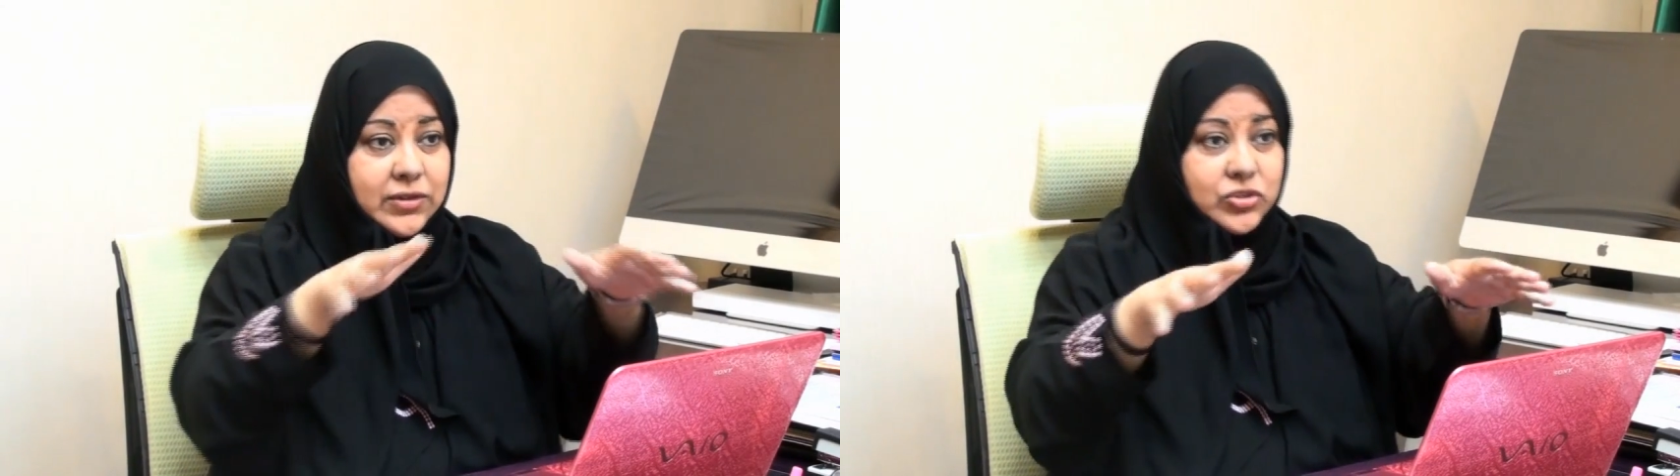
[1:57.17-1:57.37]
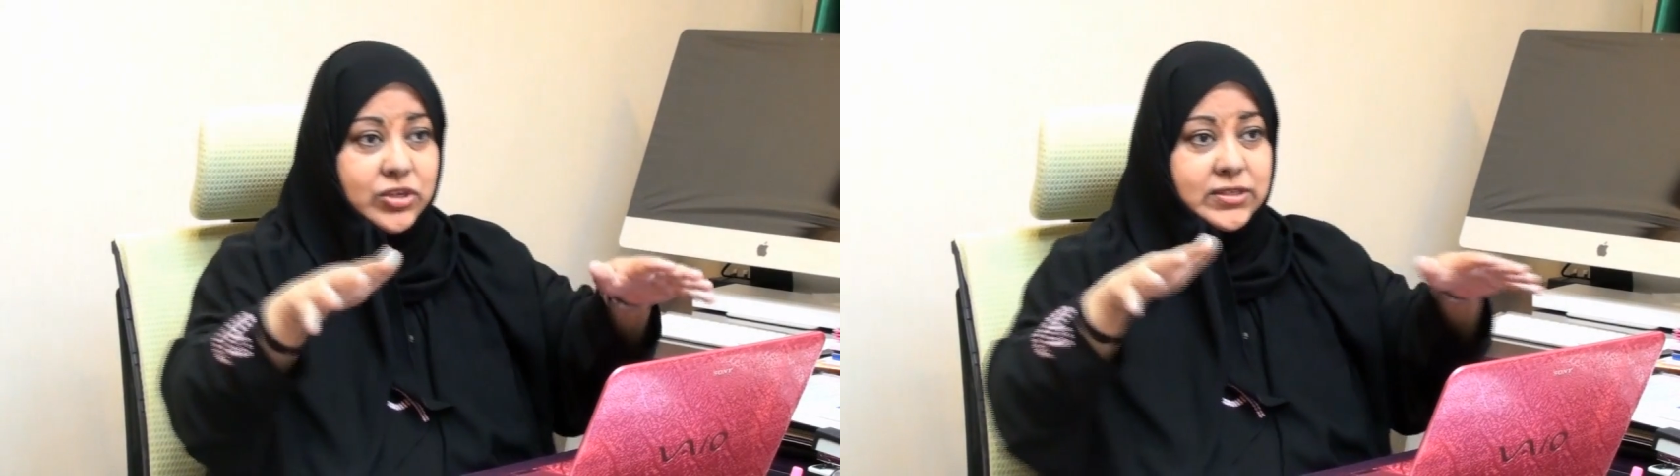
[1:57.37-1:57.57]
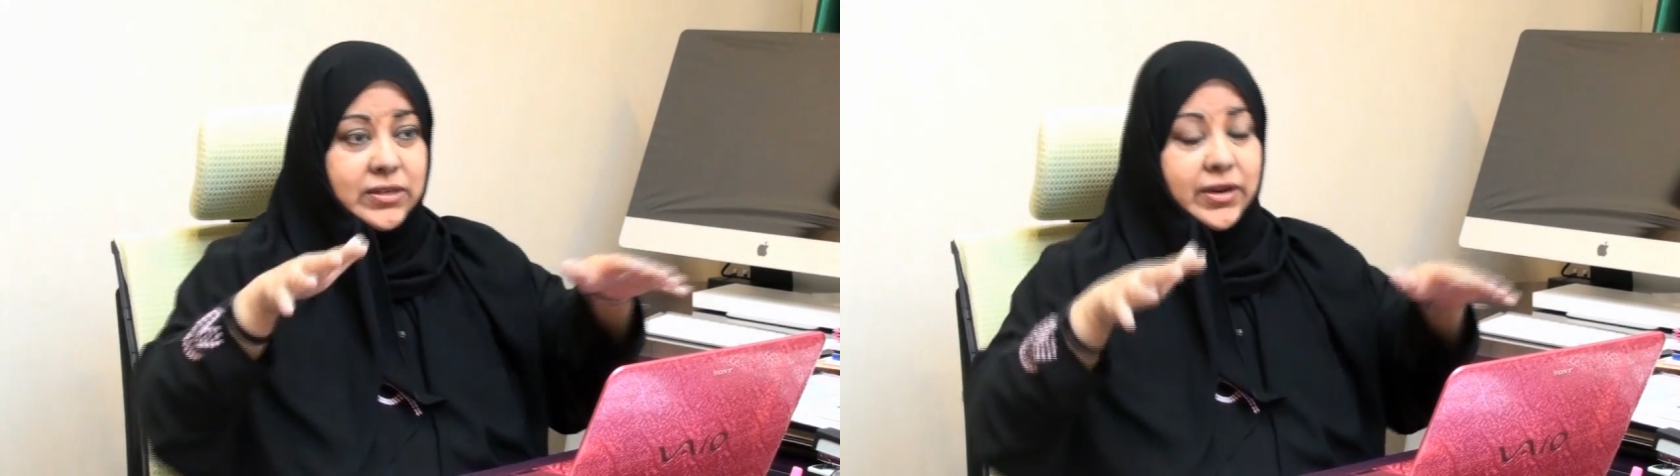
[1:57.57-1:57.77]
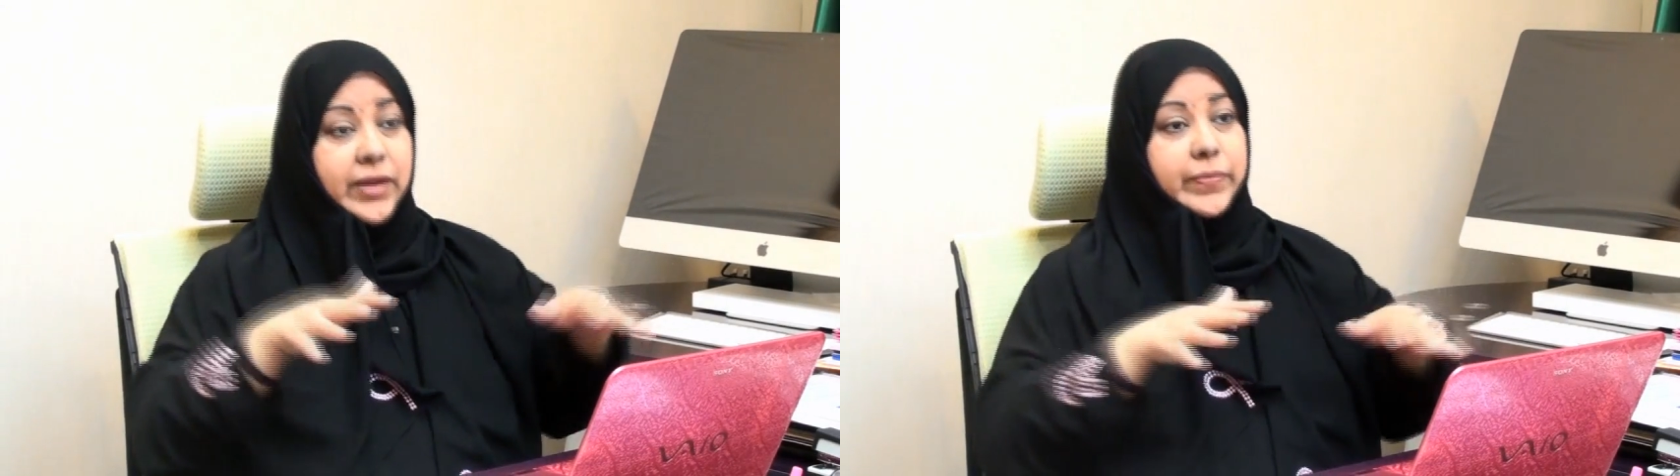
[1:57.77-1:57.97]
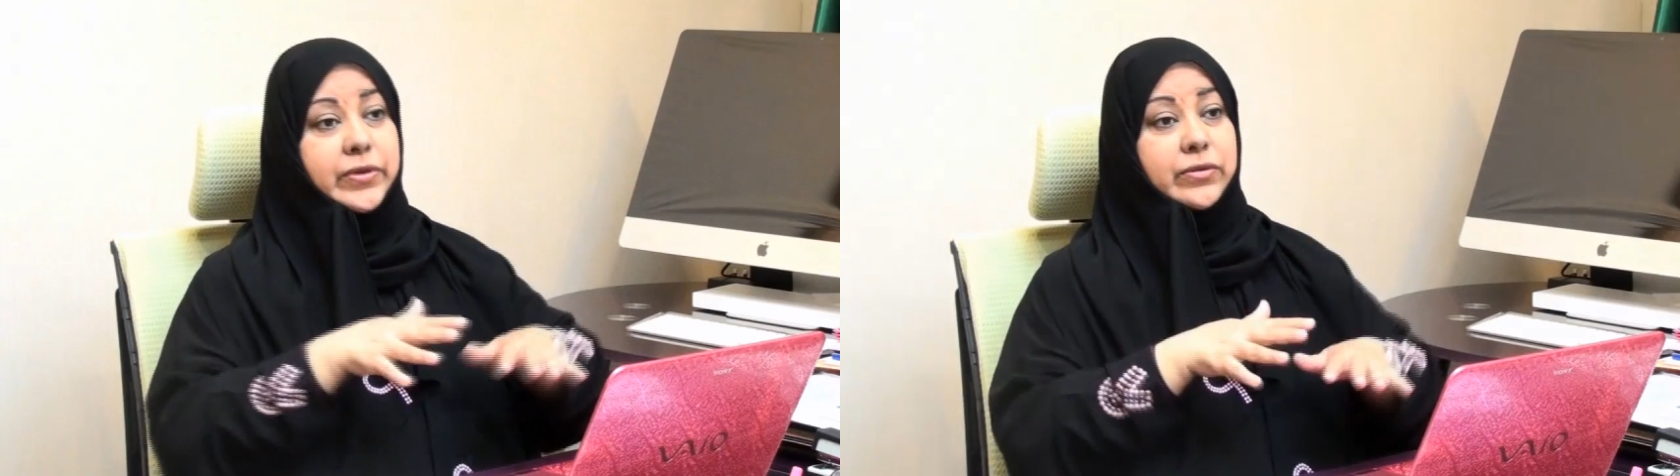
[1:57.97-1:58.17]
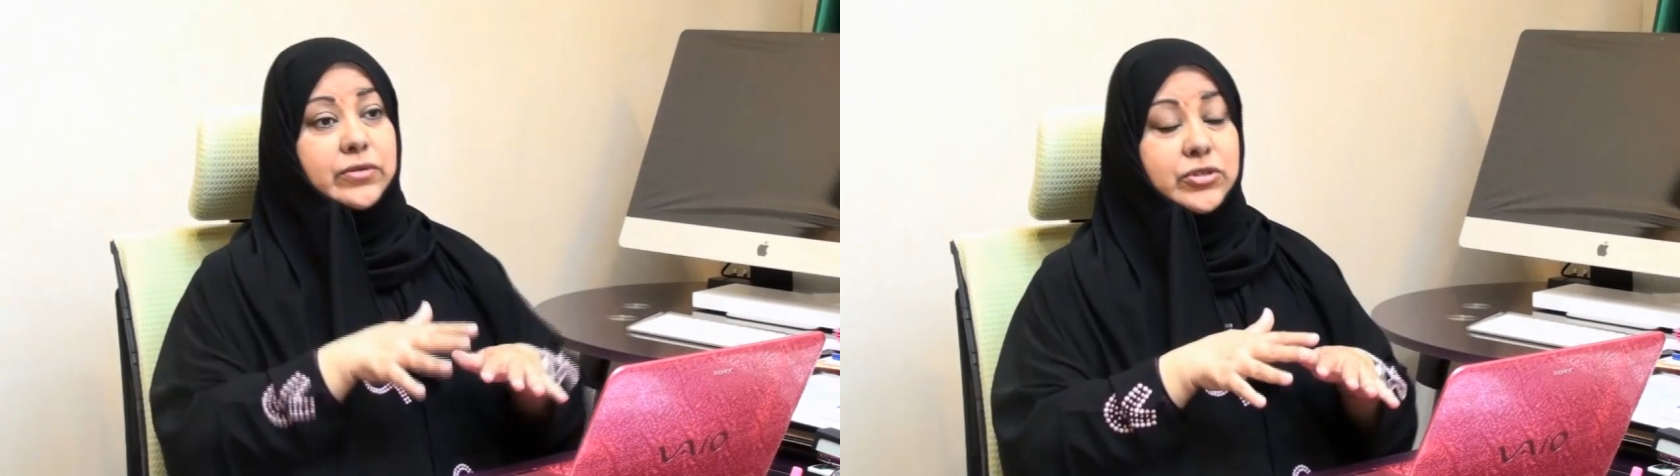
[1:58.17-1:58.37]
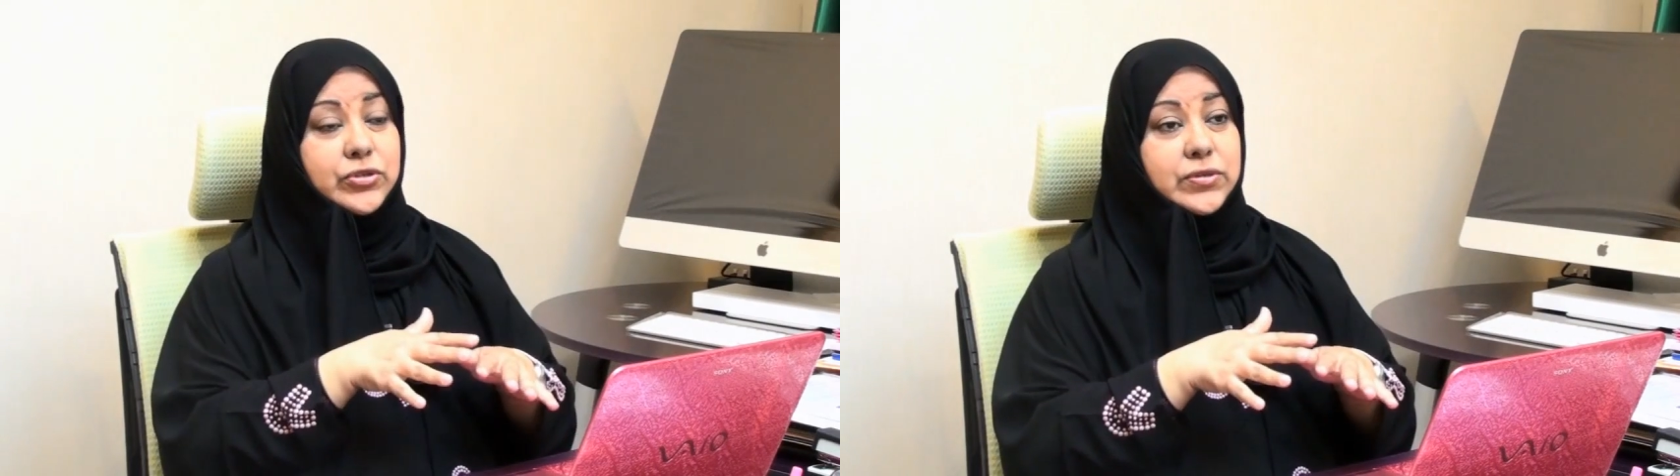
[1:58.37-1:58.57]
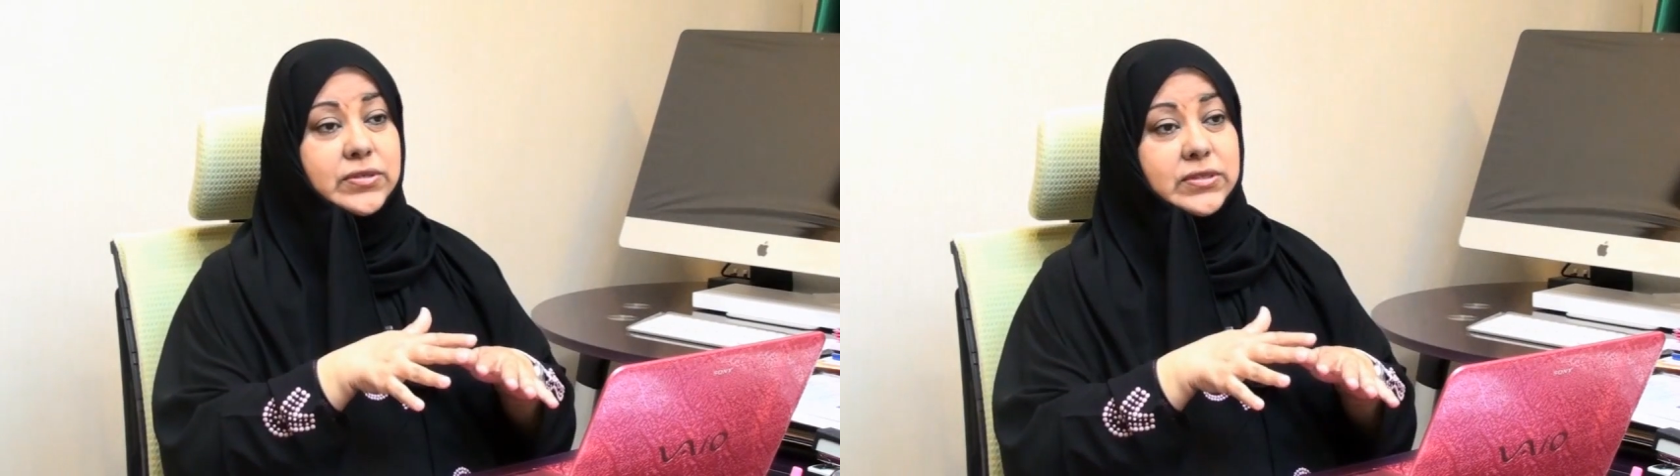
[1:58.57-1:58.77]
adjacent neighbor
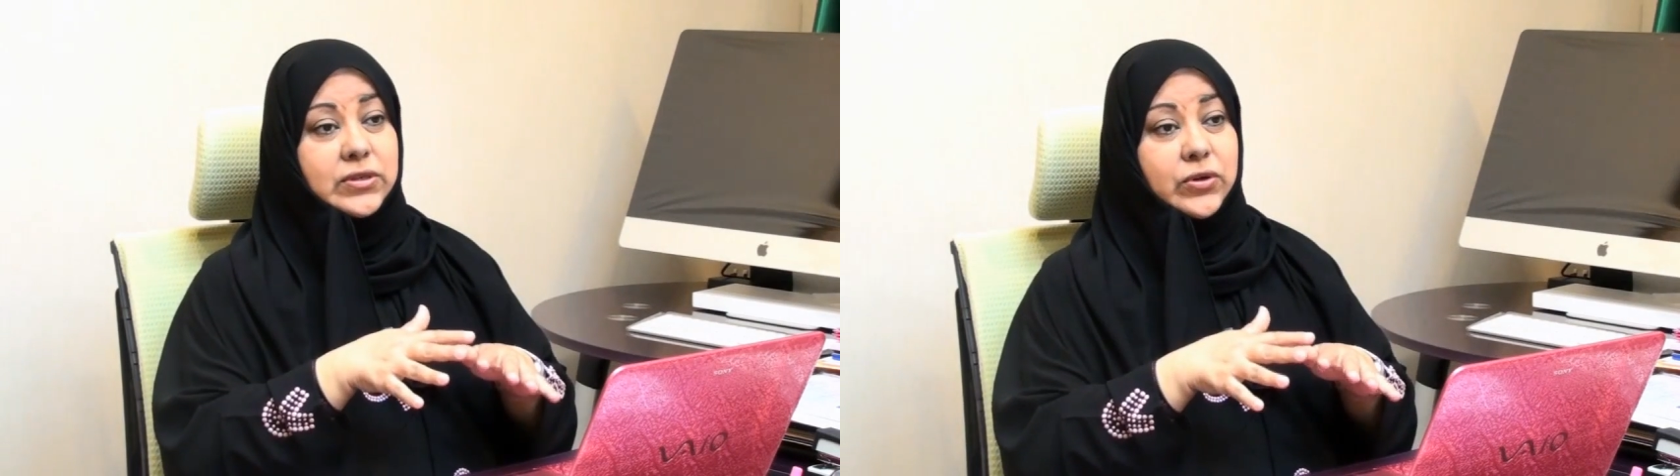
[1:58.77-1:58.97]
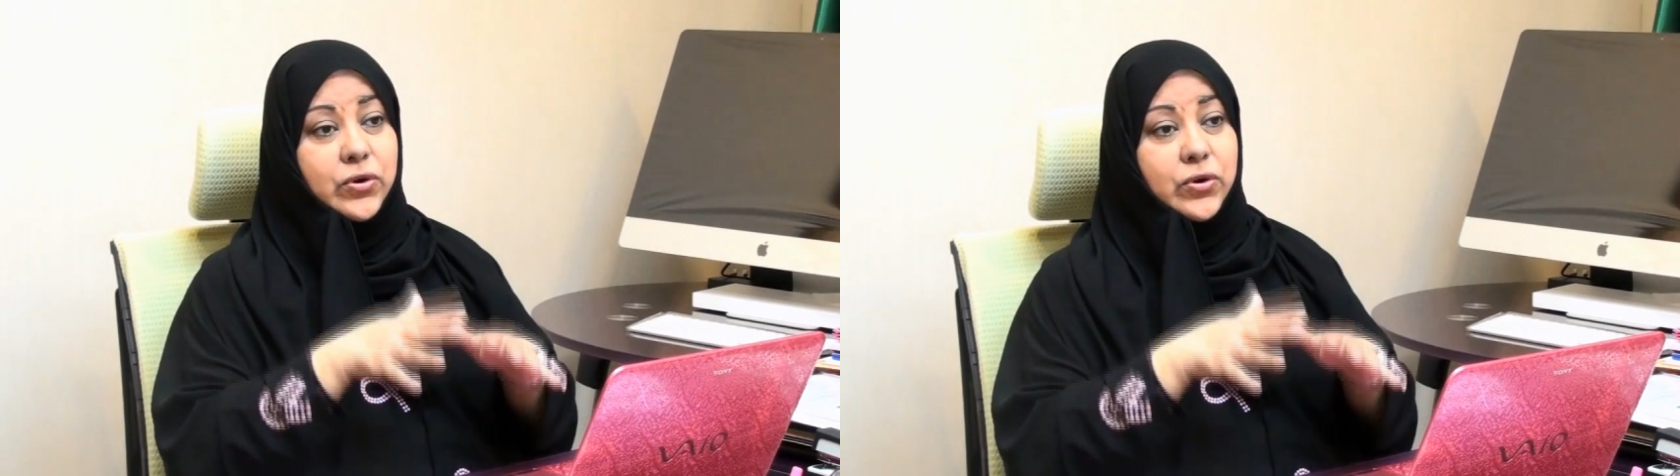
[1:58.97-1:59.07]
tissues